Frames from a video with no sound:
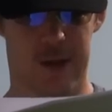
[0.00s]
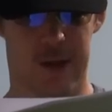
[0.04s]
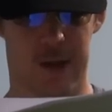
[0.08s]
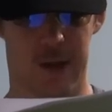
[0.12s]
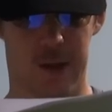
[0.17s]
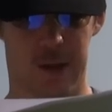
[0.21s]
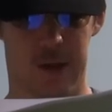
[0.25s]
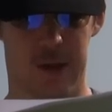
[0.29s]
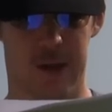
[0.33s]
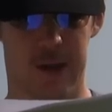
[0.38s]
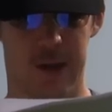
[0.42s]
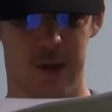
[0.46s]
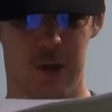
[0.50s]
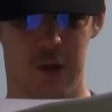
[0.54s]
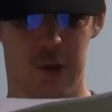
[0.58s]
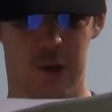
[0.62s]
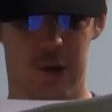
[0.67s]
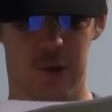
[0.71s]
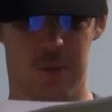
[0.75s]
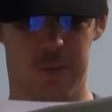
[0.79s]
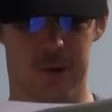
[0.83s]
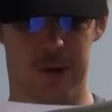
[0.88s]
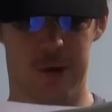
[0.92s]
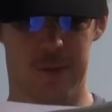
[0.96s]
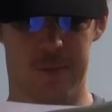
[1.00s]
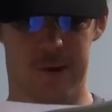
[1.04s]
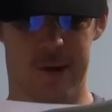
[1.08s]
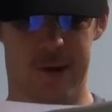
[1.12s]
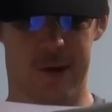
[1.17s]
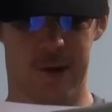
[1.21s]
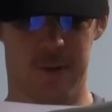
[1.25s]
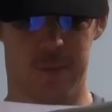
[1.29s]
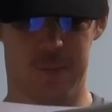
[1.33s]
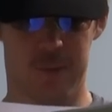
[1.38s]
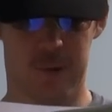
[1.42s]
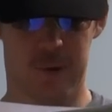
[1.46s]
As a nation, Obama
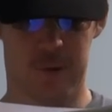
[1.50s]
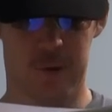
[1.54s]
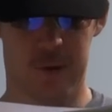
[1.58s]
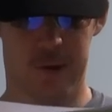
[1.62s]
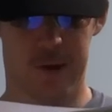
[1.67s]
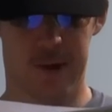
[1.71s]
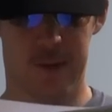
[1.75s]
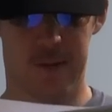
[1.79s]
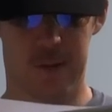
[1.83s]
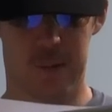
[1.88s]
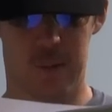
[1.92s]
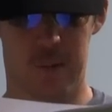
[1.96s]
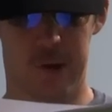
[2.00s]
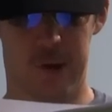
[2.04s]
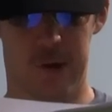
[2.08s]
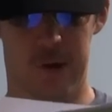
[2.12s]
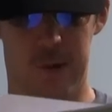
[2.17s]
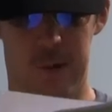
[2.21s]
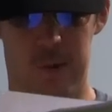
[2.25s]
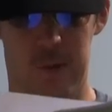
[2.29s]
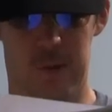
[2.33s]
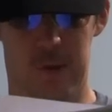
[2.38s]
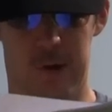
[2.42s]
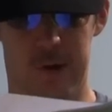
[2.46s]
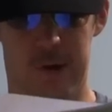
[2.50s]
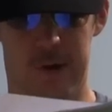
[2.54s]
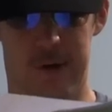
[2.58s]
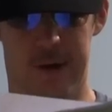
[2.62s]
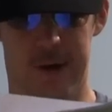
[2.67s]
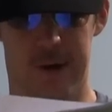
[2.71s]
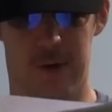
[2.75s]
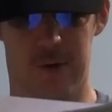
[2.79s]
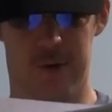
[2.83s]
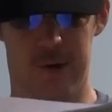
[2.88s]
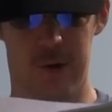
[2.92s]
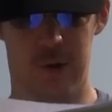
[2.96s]
has proclaimed that we are no longer a
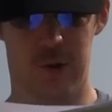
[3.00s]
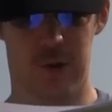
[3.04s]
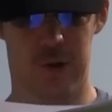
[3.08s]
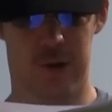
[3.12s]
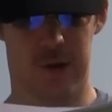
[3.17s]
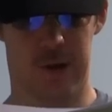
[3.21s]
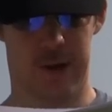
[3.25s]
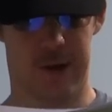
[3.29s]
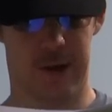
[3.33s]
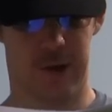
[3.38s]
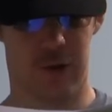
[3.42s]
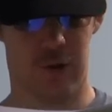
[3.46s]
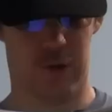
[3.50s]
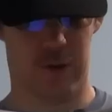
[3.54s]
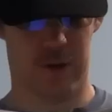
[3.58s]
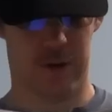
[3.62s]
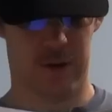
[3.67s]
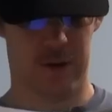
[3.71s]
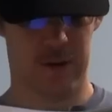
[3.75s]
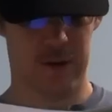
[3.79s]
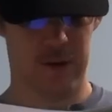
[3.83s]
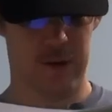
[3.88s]
Christian nation.